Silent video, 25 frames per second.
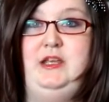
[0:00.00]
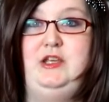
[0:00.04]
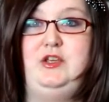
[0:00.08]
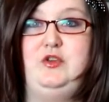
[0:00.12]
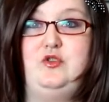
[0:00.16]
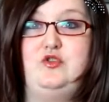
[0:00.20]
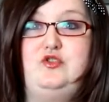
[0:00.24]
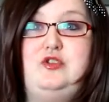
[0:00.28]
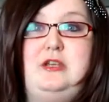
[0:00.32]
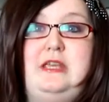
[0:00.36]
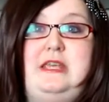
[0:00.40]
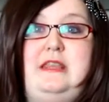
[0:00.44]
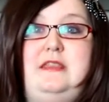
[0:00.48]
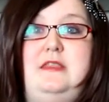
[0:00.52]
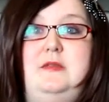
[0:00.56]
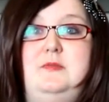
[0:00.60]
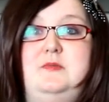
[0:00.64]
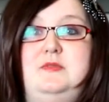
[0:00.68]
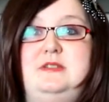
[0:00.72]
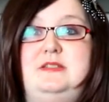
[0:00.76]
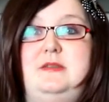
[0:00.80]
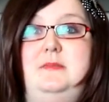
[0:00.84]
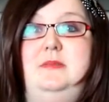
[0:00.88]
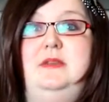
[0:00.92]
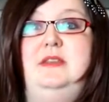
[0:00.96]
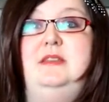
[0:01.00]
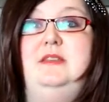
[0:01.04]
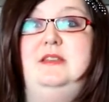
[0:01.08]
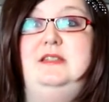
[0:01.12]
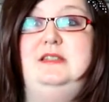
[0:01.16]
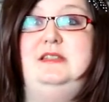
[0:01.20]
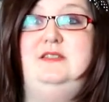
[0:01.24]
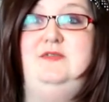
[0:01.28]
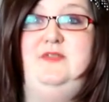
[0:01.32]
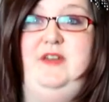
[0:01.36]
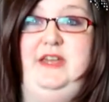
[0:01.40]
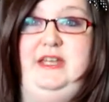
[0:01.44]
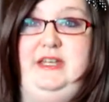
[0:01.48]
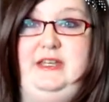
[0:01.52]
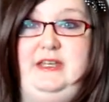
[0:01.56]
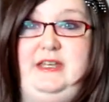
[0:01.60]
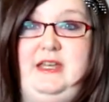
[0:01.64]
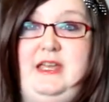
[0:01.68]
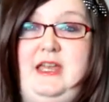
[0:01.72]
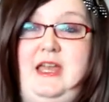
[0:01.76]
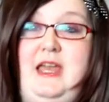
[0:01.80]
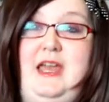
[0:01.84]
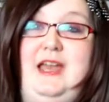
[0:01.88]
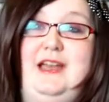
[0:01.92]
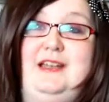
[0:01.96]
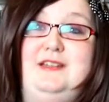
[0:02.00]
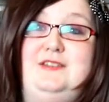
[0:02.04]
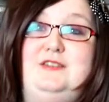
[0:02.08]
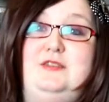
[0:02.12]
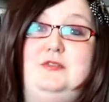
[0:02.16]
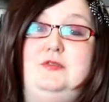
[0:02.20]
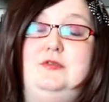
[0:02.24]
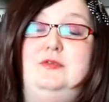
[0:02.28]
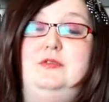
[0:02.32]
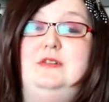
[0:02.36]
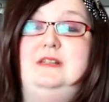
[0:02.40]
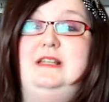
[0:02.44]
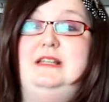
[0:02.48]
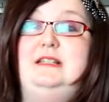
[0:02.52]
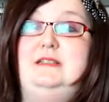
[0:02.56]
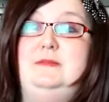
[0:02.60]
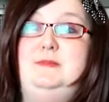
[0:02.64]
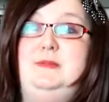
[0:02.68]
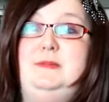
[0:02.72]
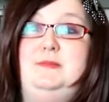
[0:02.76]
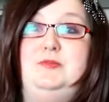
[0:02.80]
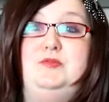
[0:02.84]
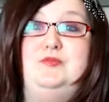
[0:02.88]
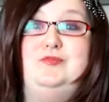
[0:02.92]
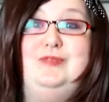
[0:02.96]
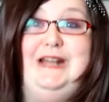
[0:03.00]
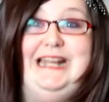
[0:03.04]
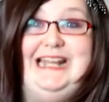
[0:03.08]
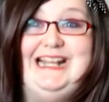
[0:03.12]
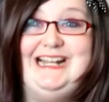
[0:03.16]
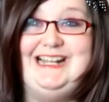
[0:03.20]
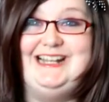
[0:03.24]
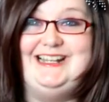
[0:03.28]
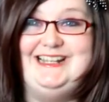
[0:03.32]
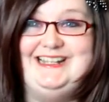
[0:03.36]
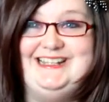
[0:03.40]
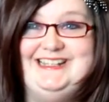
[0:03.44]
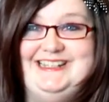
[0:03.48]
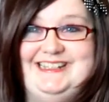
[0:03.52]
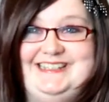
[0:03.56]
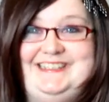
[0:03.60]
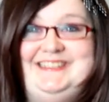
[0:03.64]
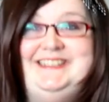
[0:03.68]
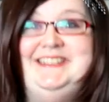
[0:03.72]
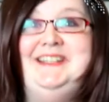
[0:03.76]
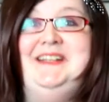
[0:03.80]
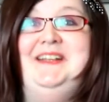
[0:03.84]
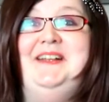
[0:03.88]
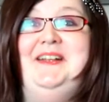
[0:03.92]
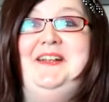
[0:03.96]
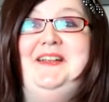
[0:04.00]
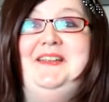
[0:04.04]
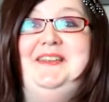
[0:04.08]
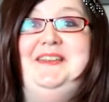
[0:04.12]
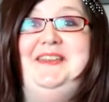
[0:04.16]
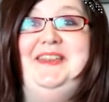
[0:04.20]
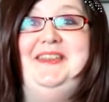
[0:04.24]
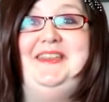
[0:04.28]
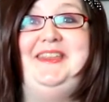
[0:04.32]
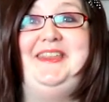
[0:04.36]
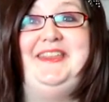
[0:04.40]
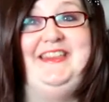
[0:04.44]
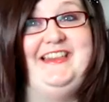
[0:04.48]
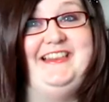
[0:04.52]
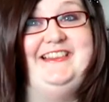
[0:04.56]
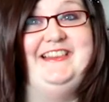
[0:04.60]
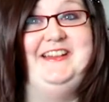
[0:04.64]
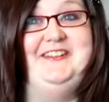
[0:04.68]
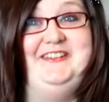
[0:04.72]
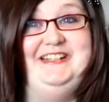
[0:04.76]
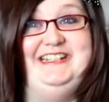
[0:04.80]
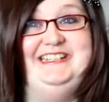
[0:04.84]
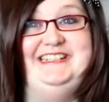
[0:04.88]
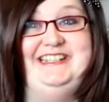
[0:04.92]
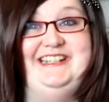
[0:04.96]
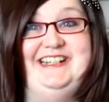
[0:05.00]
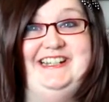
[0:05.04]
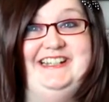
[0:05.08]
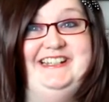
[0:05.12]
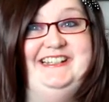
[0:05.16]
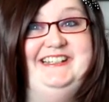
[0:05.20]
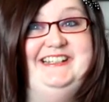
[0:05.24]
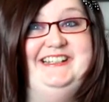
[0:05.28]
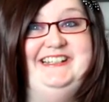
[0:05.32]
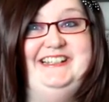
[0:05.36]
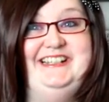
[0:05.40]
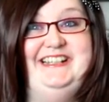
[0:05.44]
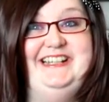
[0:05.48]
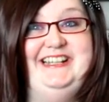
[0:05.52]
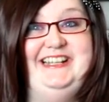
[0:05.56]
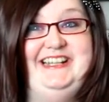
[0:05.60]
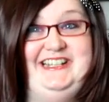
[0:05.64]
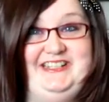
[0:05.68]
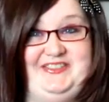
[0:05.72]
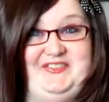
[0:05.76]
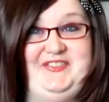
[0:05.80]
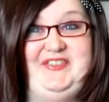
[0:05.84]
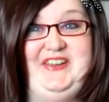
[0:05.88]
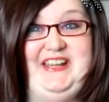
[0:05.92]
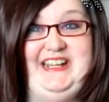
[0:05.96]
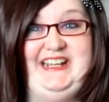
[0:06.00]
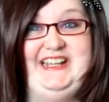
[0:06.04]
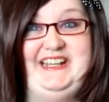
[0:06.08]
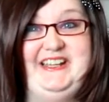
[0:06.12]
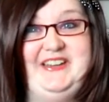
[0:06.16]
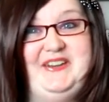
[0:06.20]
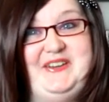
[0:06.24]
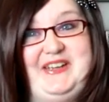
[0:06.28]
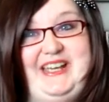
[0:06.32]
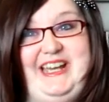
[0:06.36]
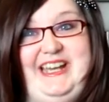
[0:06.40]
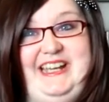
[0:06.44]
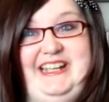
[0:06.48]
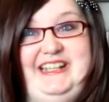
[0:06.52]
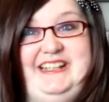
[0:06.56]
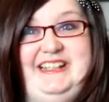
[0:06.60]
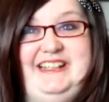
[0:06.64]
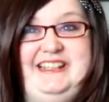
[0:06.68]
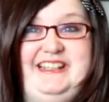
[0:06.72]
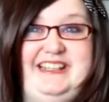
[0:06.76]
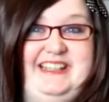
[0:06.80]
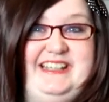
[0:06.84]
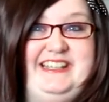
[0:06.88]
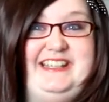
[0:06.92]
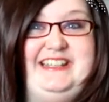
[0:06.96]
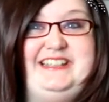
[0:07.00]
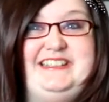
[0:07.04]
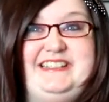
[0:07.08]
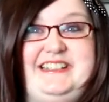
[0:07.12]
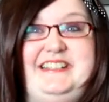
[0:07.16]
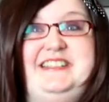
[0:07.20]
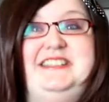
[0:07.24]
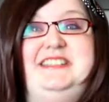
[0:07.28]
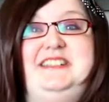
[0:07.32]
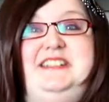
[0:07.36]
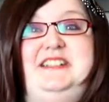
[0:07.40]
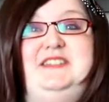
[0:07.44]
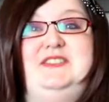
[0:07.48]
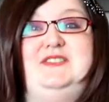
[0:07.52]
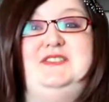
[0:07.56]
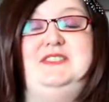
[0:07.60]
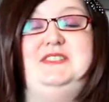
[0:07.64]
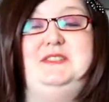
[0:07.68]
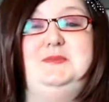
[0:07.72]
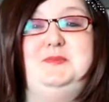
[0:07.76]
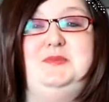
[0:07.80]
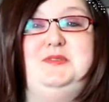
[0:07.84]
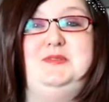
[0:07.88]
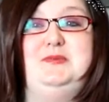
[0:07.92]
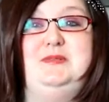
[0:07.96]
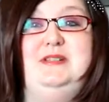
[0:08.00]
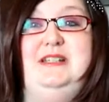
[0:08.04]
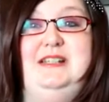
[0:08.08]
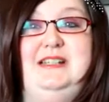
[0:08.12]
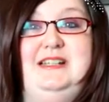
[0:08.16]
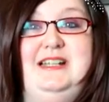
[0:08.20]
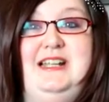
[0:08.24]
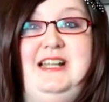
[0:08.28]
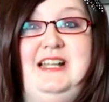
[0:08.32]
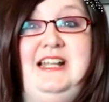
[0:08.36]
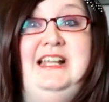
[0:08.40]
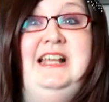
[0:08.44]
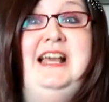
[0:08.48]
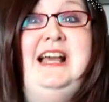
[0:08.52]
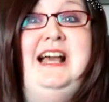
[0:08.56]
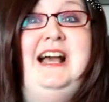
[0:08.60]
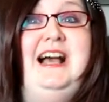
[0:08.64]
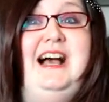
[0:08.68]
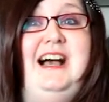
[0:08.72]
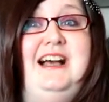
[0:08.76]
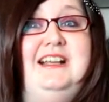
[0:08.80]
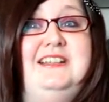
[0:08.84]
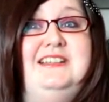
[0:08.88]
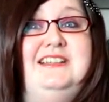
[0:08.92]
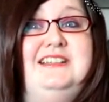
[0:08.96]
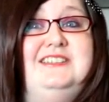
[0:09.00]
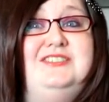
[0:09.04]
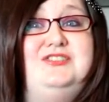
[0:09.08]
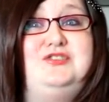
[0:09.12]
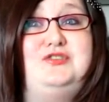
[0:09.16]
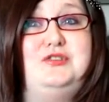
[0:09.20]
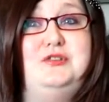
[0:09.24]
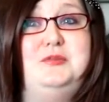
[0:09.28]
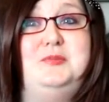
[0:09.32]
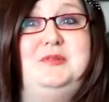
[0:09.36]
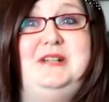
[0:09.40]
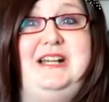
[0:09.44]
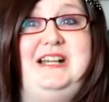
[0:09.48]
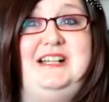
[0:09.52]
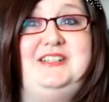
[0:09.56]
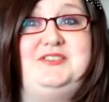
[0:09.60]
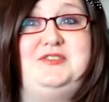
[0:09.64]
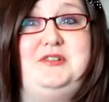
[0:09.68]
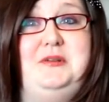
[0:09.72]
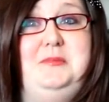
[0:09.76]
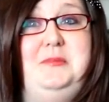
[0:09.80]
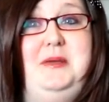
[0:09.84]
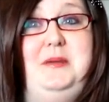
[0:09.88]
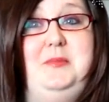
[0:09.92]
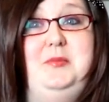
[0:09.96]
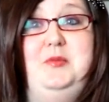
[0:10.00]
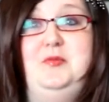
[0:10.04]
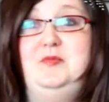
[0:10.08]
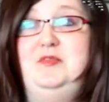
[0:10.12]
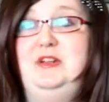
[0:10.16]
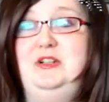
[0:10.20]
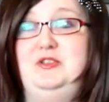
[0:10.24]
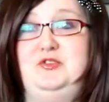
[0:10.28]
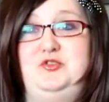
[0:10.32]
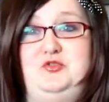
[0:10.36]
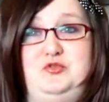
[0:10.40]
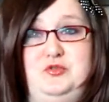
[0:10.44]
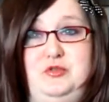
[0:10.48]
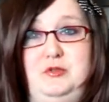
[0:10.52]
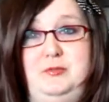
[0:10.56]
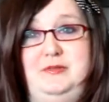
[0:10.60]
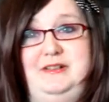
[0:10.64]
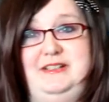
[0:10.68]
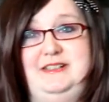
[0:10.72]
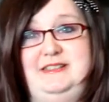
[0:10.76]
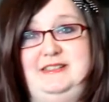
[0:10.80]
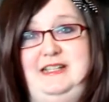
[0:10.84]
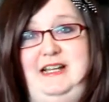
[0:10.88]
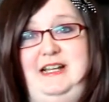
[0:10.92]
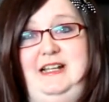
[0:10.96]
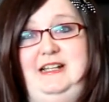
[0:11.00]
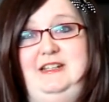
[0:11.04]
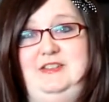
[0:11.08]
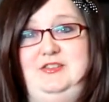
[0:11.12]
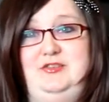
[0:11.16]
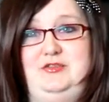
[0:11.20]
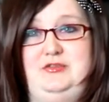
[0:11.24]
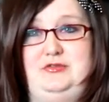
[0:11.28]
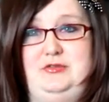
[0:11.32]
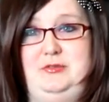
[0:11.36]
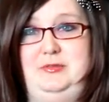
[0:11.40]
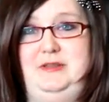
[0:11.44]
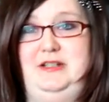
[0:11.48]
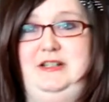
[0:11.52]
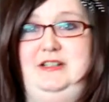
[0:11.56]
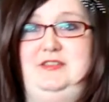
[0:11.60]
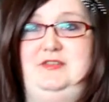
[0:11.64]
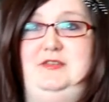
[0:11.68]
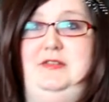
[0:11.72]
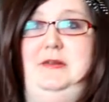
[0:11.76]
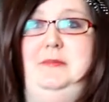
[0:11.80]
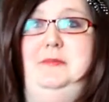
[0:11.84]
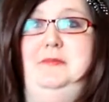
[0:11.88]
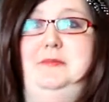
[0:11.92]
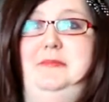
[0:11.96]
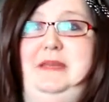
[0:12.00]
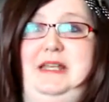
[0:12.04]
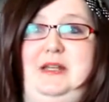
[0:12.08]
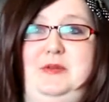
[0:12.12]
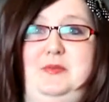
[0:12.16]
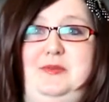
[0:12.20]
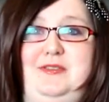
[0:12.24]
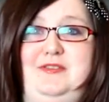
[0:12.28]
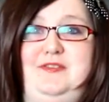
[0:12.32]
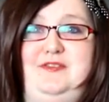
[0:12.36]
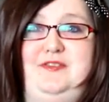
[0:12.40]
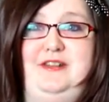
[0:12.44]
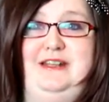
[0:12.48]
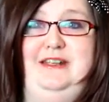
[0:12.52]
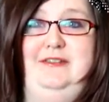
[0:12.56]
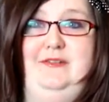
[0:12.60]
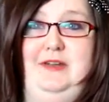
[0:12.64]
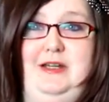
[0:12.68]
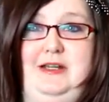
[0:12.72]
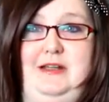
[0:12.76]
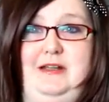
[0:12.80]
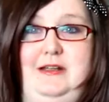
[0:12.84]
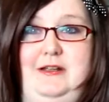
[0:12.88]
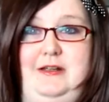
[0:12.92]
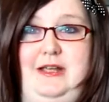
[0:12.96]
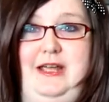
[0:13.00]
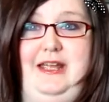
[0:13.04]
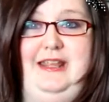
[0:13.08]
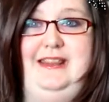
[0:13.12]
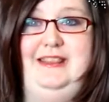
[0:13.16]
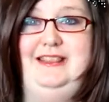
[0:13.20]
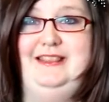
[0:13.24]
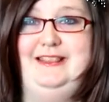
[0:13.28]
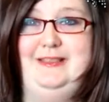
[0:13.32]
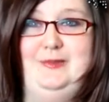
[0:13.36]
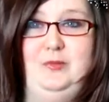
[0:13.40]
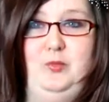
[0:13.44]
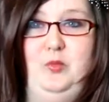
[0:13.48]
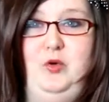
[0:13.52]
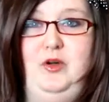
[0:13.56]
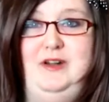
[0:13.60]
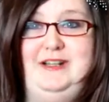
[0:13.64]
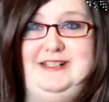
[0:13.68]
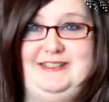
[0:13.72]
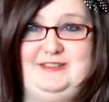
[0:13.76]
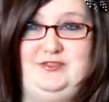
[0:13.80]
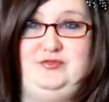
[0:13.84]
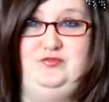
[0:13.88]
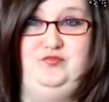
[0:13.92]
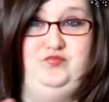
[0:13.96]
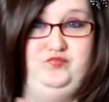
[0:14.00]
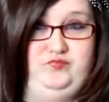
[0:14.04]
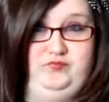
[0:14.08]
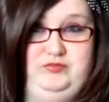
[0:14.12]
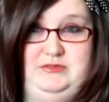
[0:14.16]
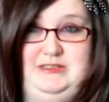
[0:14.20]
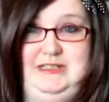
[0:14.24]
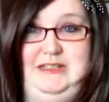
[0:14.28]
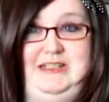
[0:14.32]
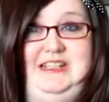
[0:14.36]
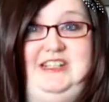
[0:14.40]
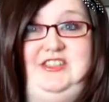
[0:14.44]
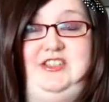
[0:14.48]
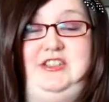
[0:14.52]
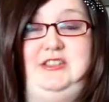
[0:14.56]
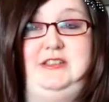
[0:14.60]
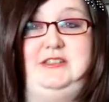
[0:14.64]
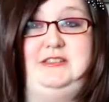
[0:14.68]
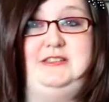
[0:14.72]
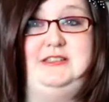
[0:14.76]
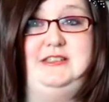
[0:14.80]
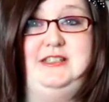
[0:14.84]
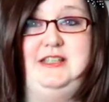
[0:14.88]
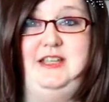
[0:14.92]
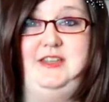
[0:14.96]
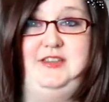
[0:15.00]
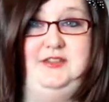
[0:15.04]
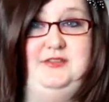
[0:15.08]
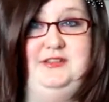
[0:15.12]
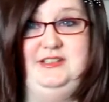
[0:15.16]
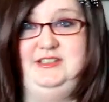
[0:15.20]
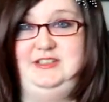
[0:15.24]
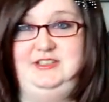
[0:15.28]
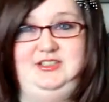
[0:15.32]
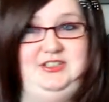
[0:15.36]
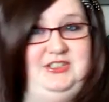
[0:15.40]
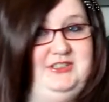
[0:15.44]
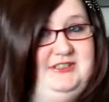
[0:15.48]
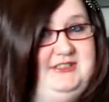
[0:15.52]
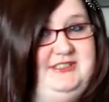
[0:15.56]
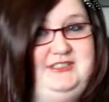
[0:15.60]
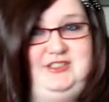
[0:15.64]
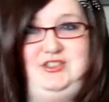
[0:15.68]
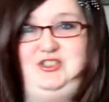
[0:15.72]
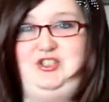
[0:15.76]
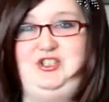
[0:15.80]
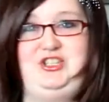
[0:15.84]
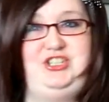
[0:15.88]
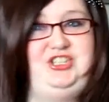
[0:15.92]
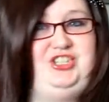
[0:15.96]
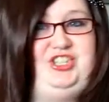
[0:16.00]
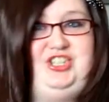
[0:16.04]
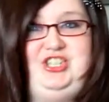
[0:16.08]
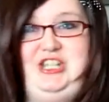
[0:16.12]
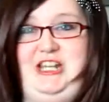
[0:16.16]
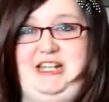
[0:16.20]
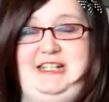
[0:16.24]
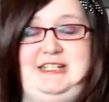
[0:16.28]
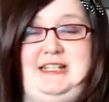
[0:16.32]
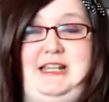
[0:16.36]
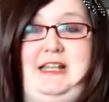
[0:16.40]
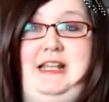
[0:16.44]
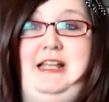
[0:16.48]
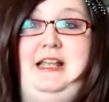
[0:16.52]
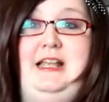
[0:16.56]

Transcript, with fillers: You're tricking them with something that is fake, and sooner or later people realise that the thing they're eating is fake, okay? You can tell the difference between strawberry ice cream made with real strawberries and strawberry ice cream made with flavour, okay? One is delicious, the other is just shit.